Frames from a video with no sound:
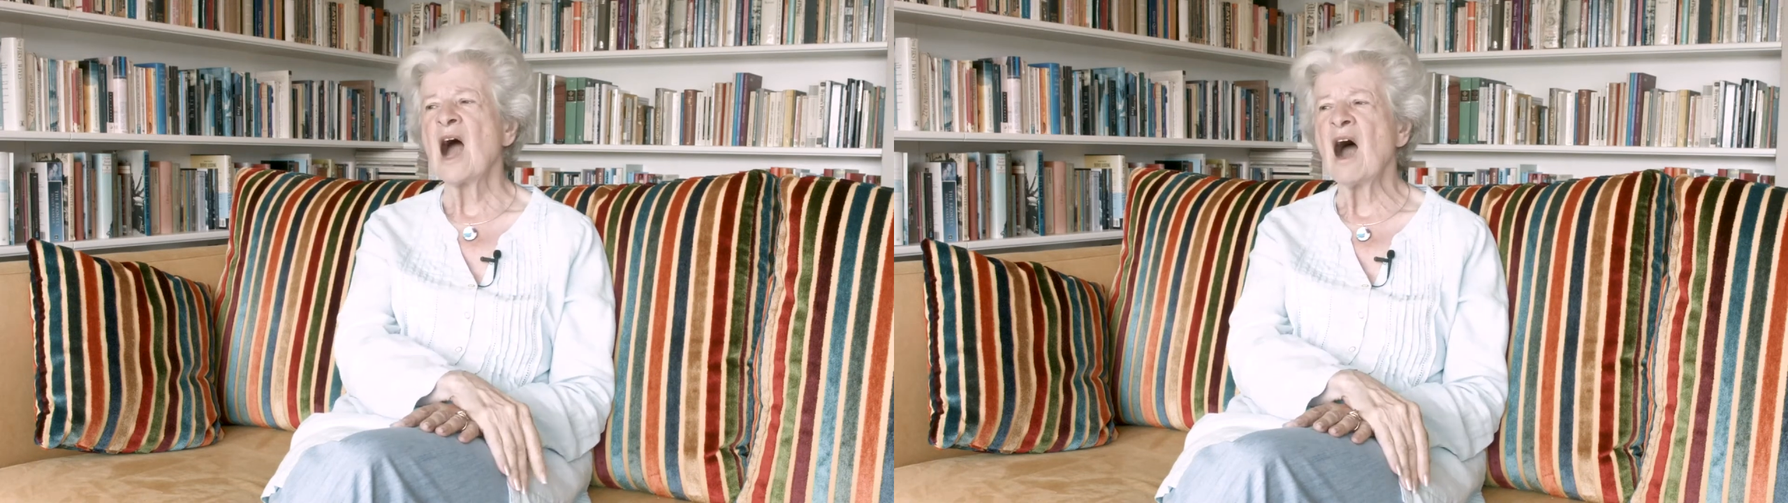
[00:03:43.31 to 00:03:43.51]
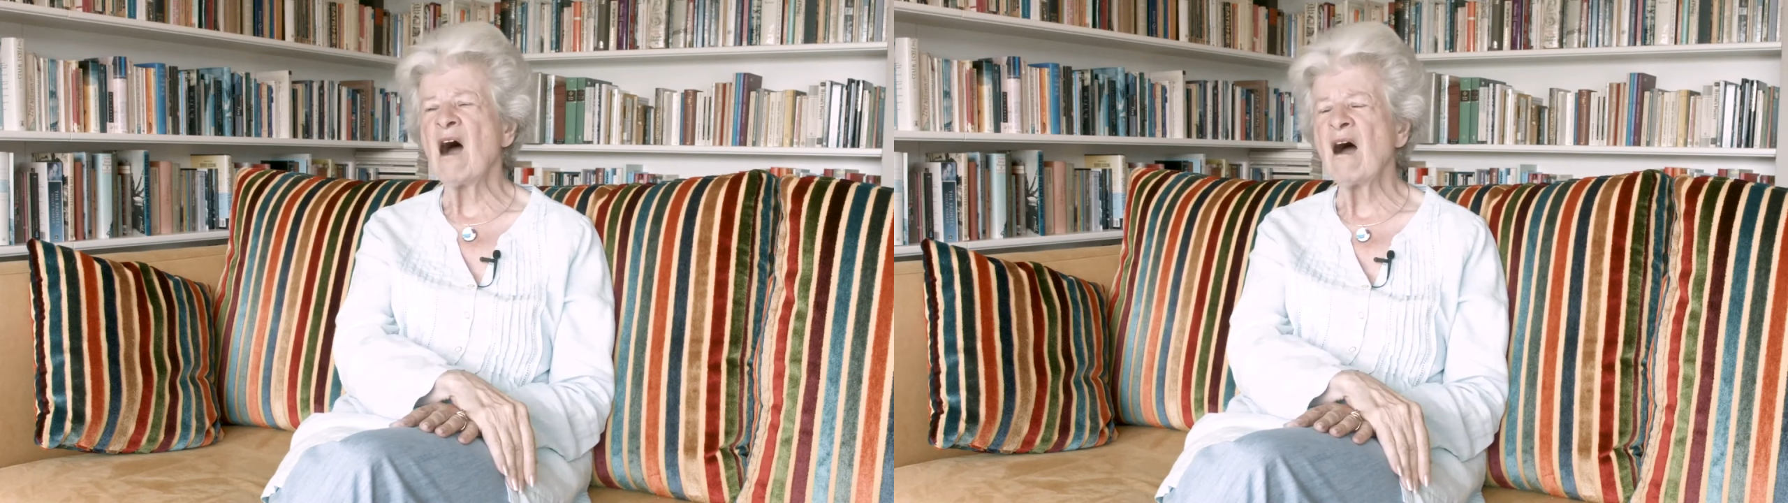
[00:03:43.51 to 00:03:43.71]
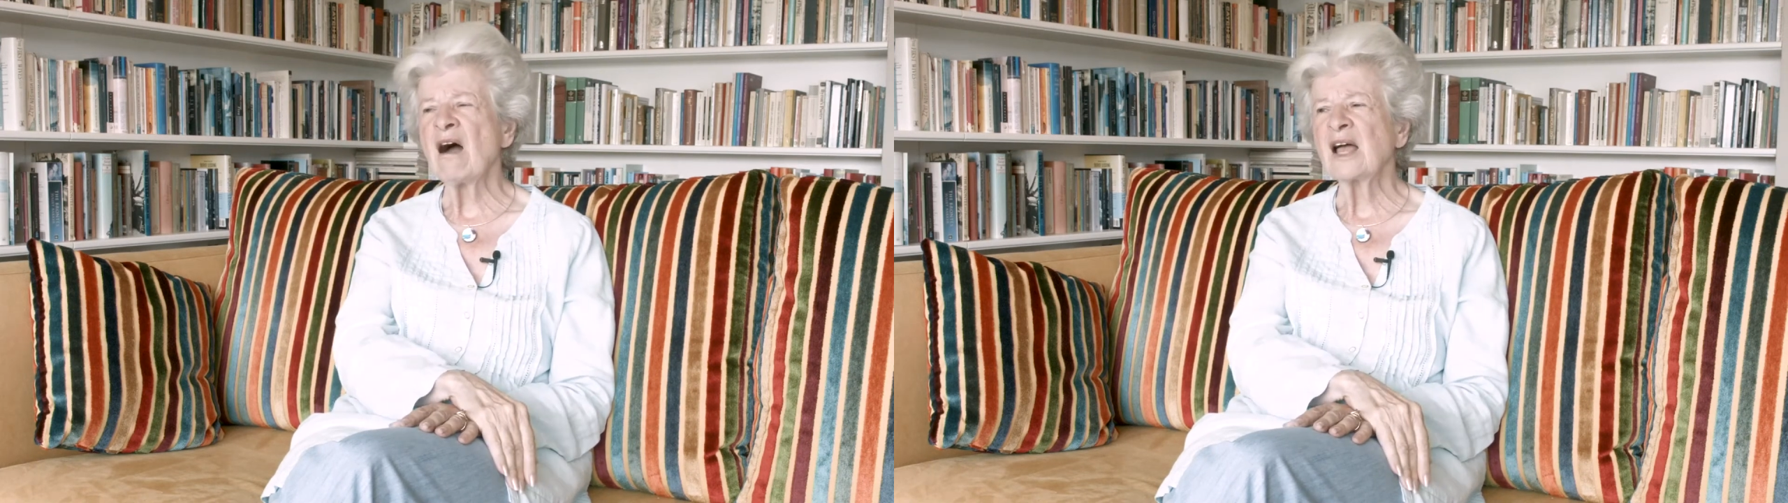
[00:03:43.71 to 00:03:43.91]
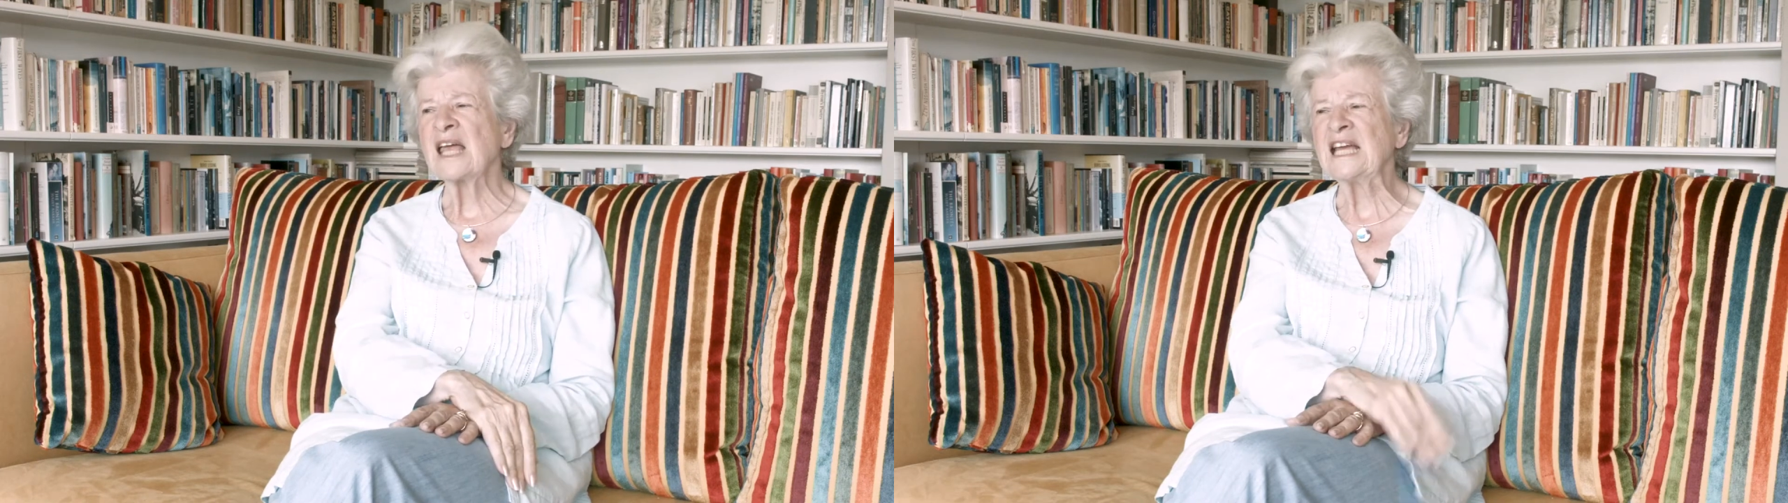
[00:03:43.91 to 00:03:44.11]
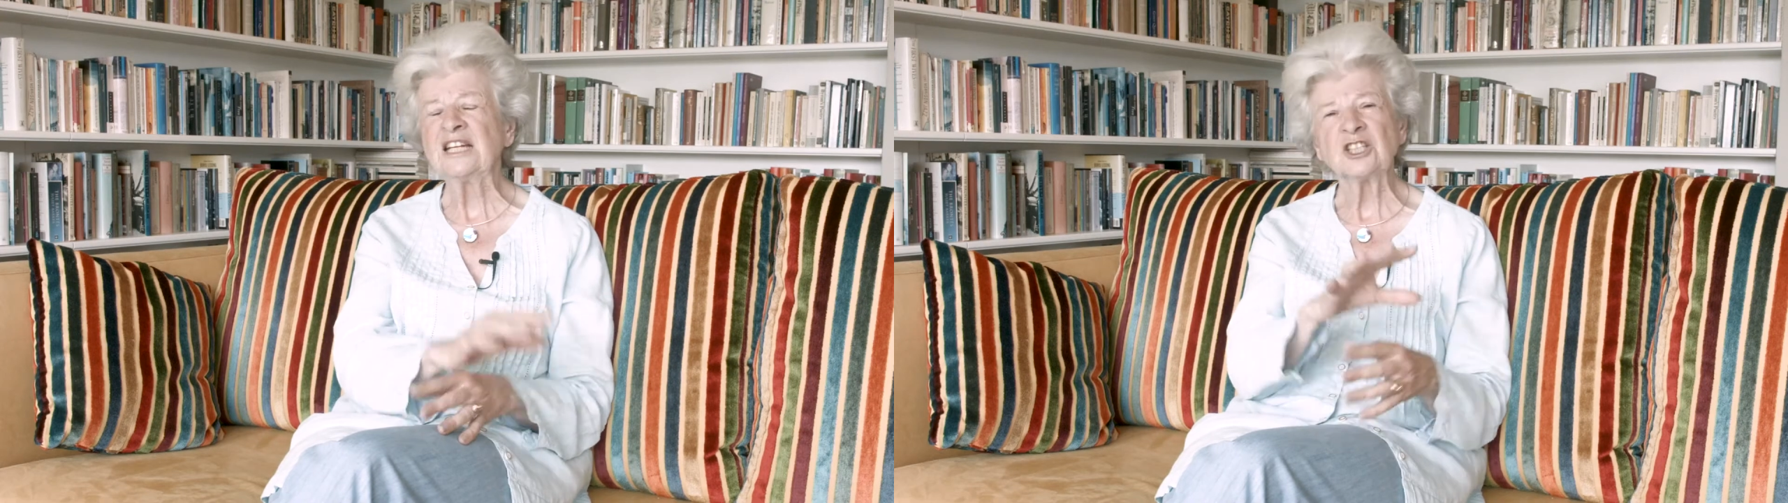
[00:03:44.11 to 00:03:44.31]
are
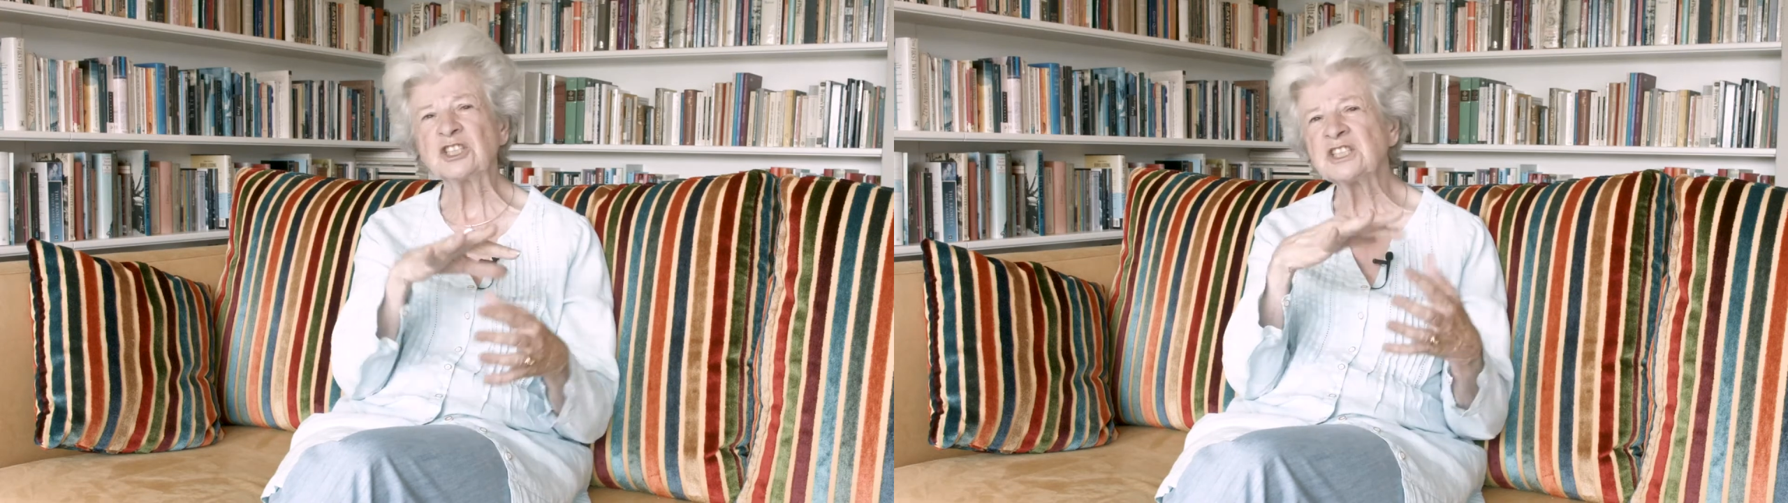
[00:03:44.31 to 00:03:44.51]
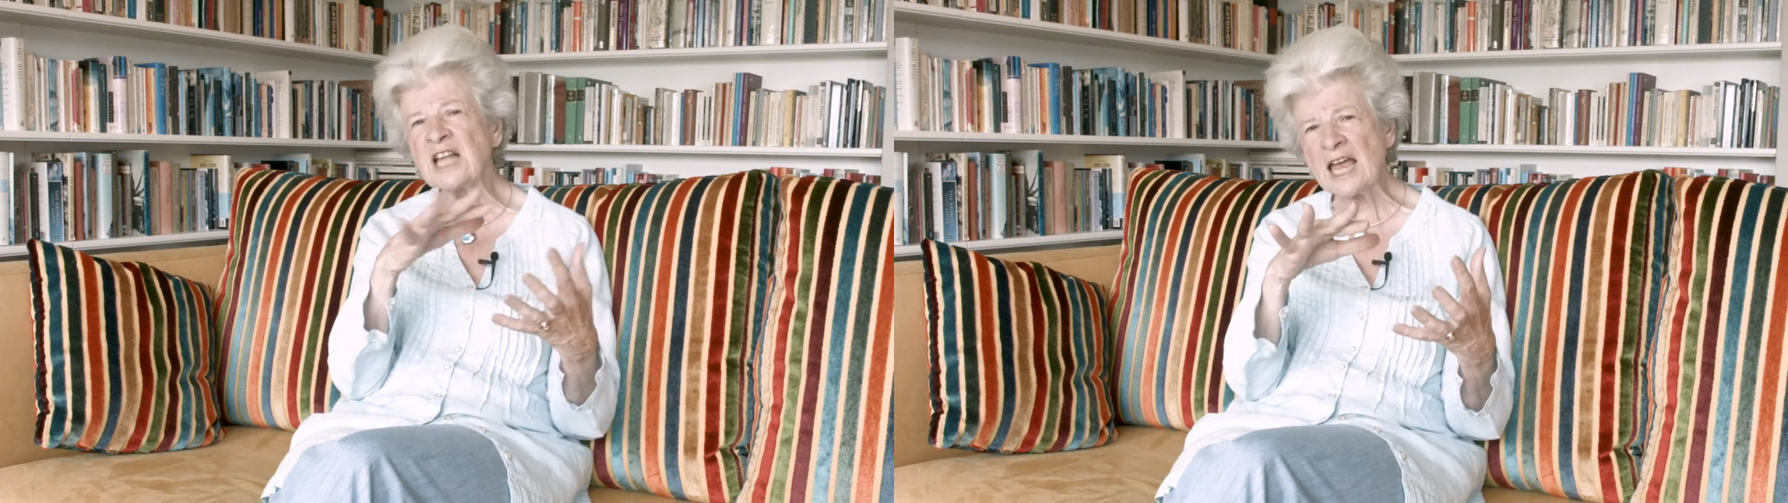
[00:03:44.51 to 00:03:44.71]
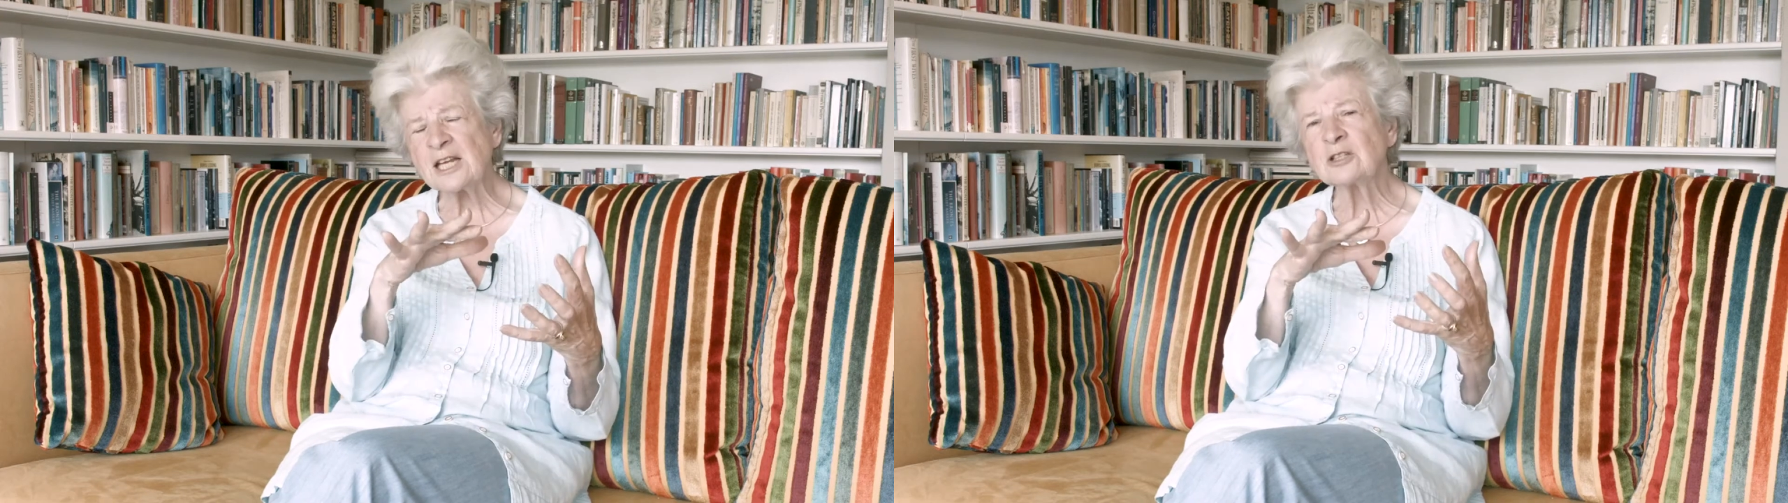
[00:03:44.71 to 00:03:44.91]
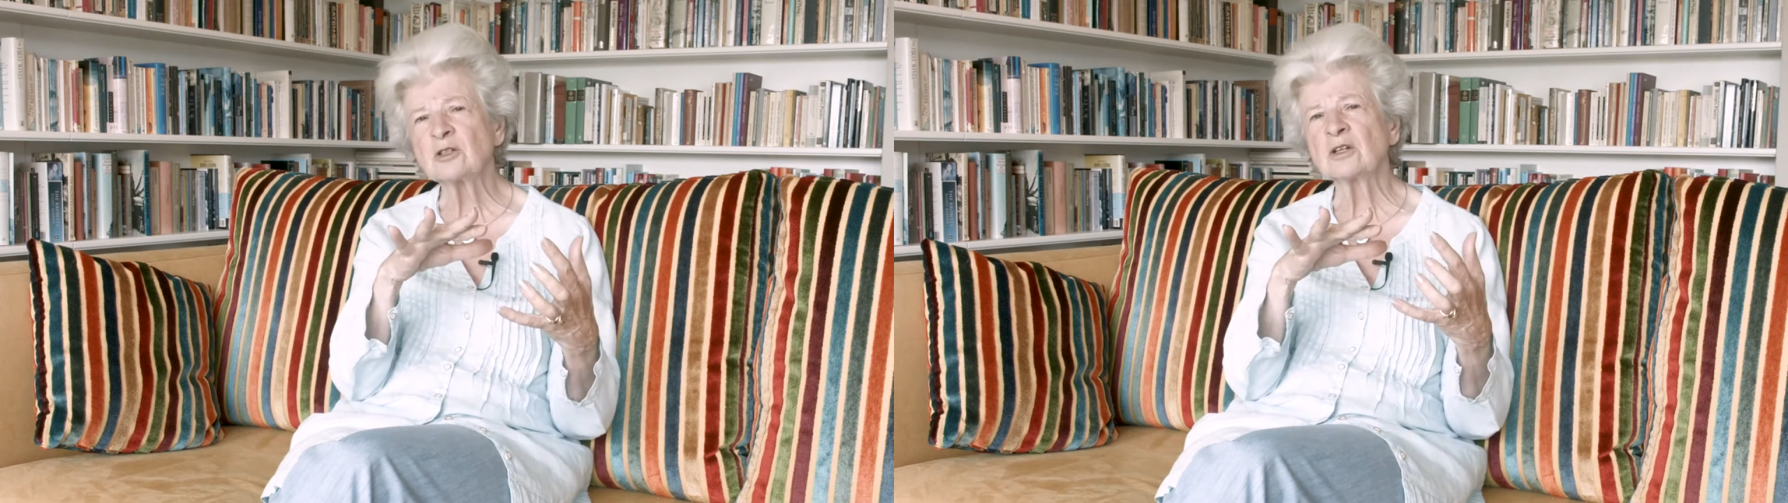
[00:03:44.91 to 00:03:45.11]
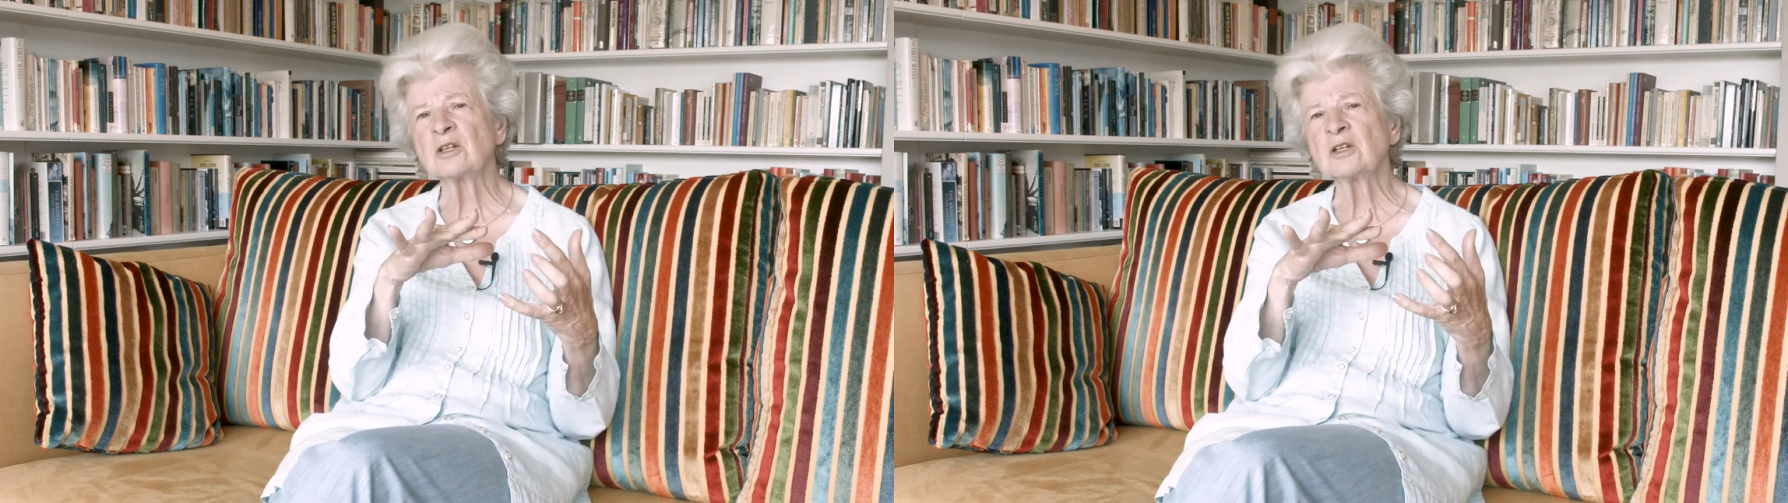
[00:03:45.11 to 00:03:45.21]
in a state